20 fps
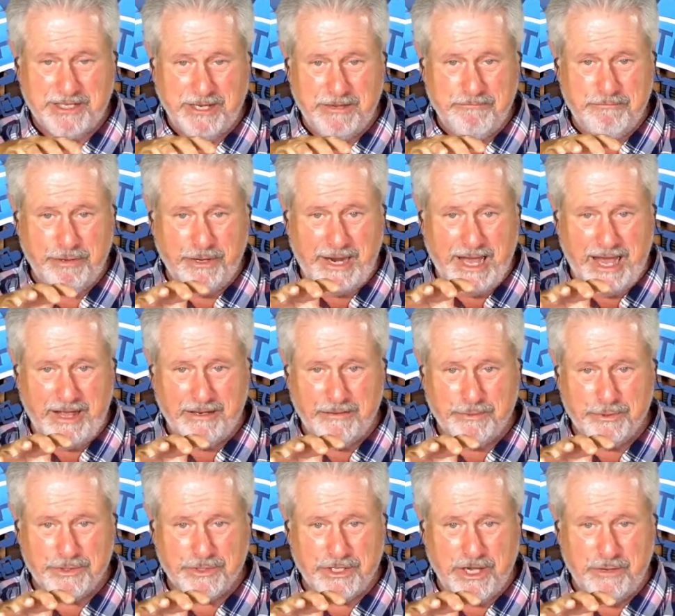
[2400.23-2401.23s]
put out the
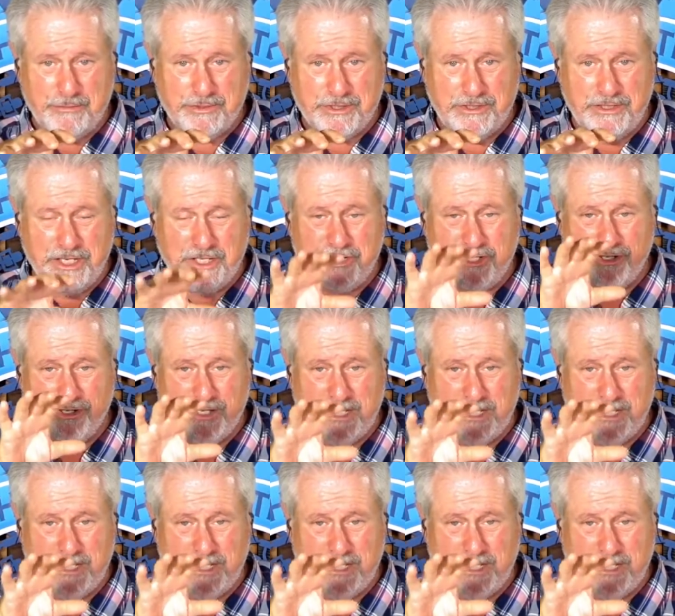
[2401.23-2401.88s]
presumption that you're